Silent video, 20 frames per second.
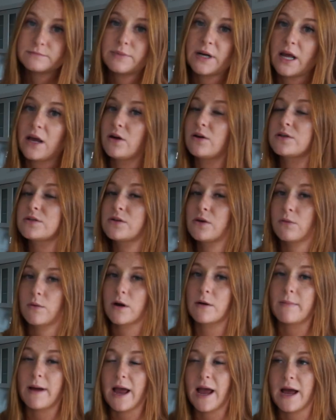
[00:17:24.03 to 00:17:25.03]
But I also
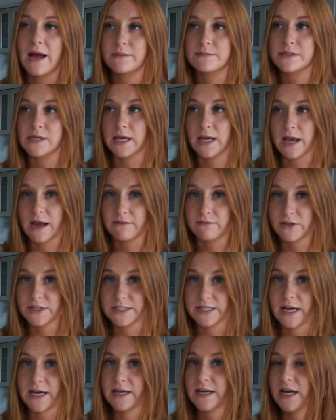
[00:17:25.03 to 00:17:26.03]
work my abs like every
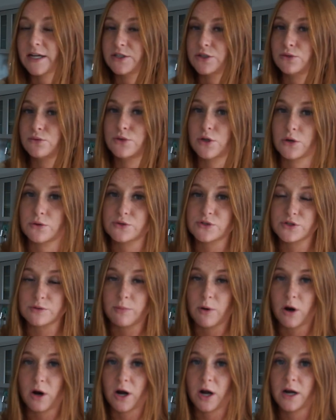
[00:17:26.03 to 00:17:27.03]
day. I do toes to
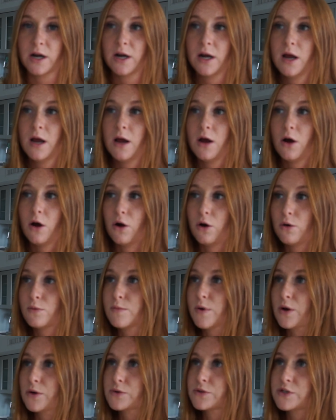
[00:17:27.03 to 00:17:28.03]
bar,
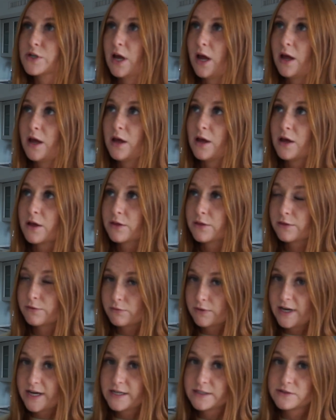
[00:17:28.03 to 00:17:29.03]
almost
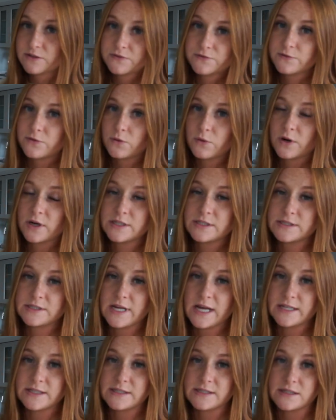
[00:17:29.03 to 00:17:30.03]
three to four
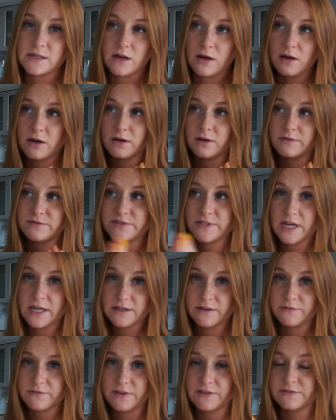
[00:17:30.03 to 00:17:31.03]
sets of
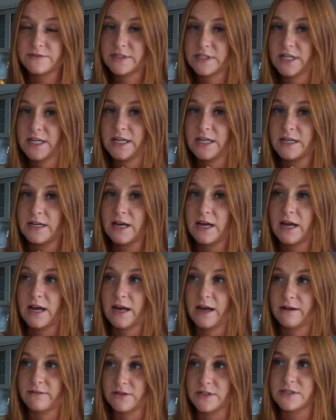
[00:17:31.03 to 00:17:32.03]
ten to fifteen
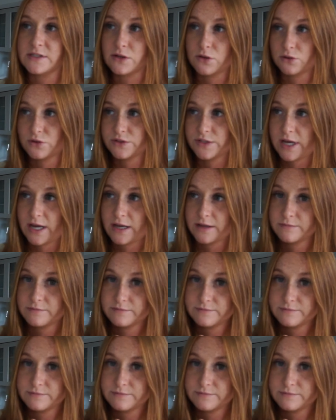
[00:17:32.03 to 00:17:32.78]
every single day.